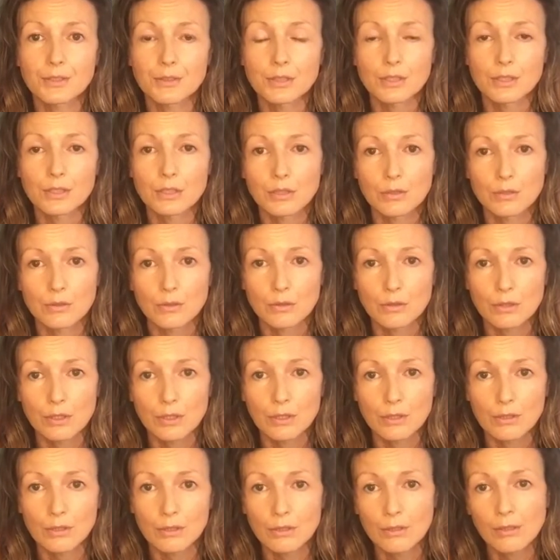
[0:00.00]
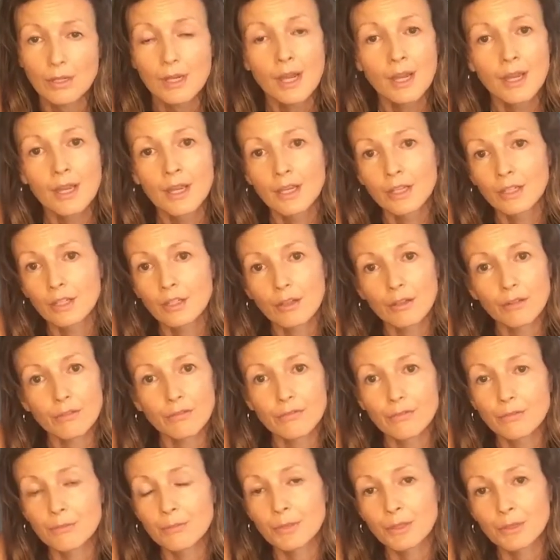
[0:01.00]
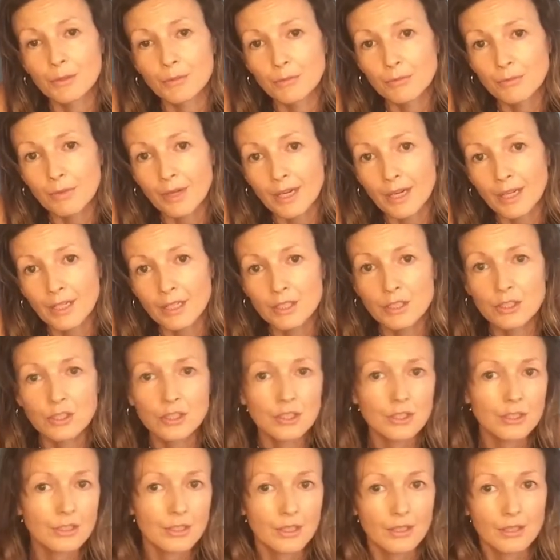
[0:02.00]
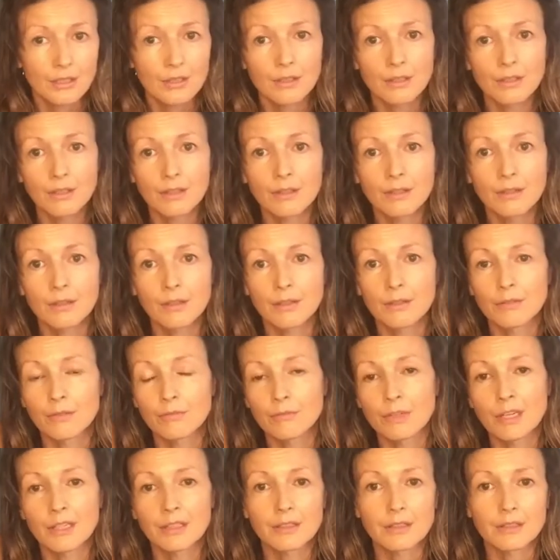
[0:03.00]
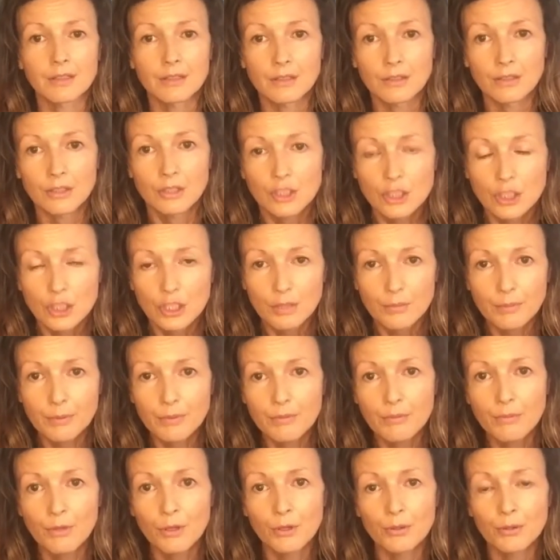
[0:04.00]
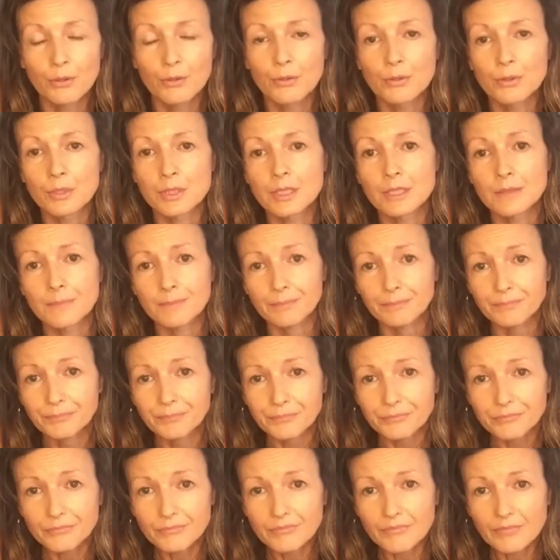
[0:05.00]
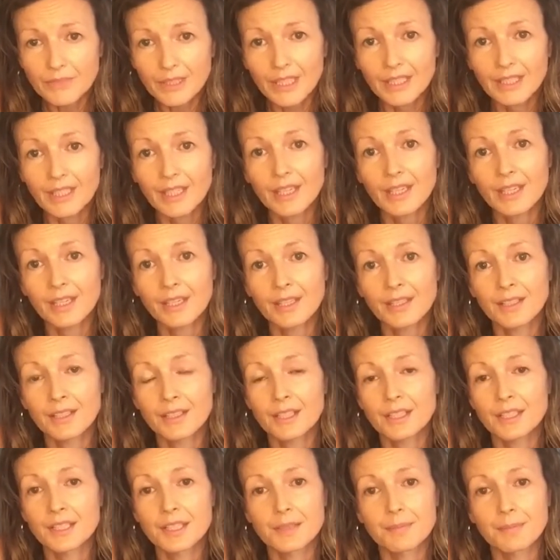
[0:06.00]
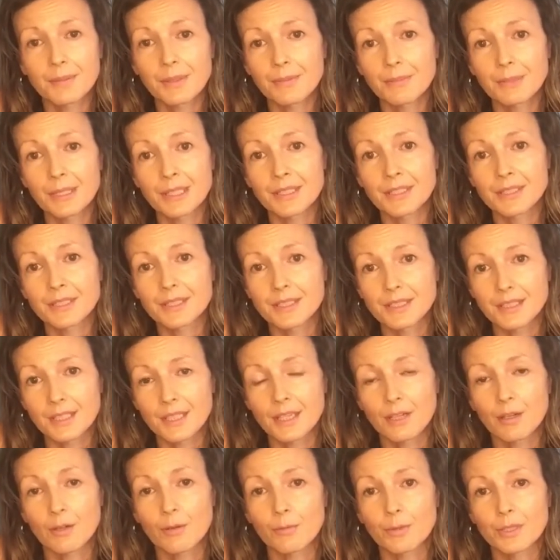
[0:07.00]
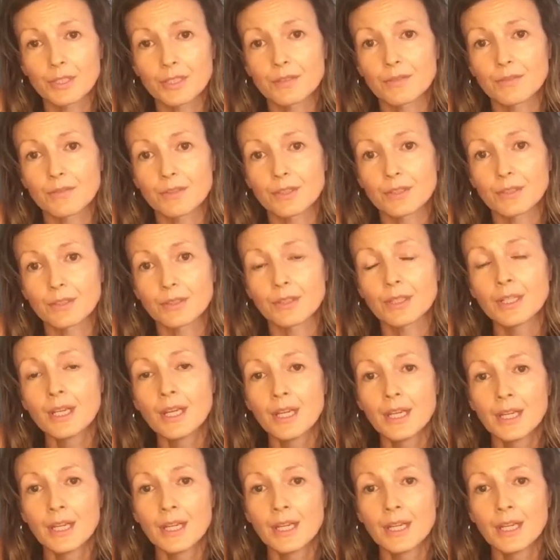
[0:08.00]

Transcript: going to suit you go for middle range uh, rather than the cheaper models and experiment, see how it works for you.